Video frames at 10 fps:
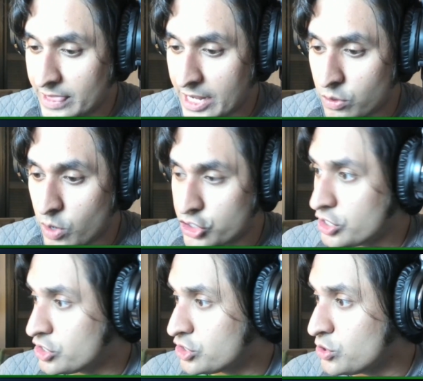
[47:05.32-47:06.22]
That
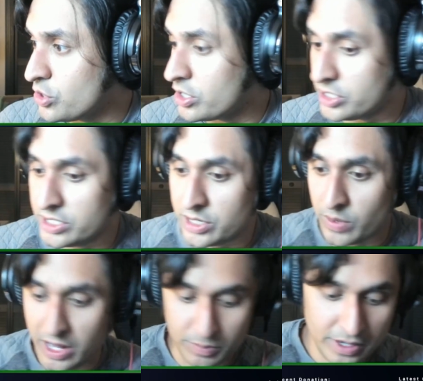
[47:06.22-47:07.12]
question is too good to
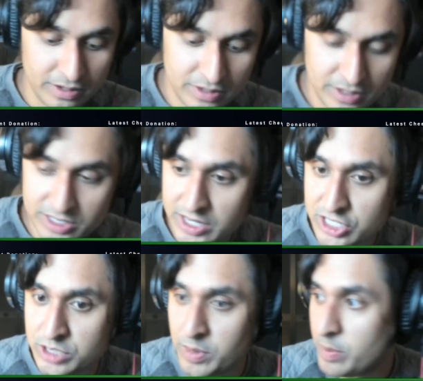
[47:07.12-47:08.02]
derail me. See,
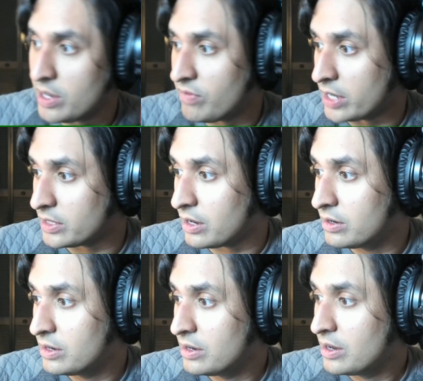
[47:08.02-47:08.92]
this is me being Vata.